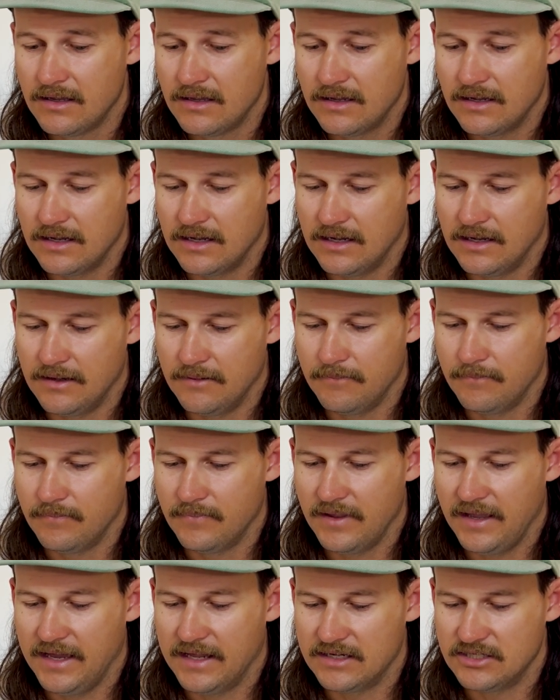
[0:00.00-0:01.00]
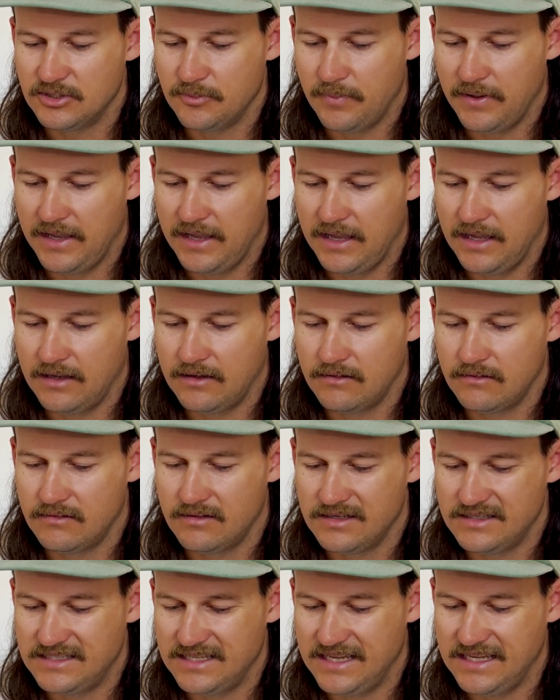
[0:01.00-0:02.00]
Out of Japan, the
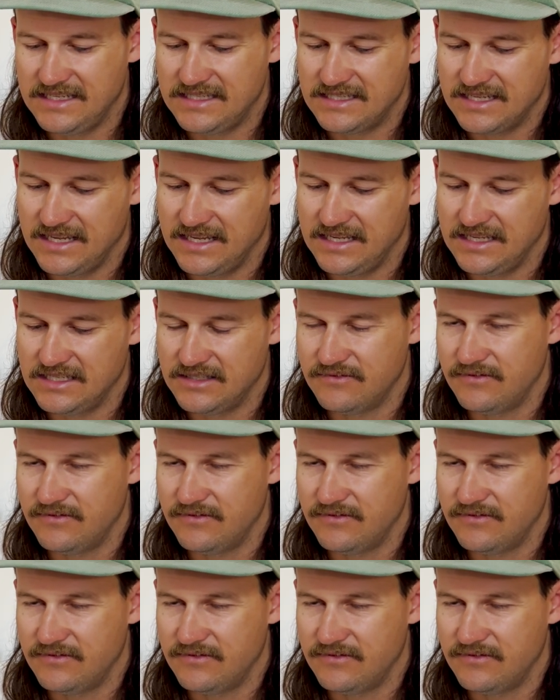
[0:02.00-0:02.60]
DCs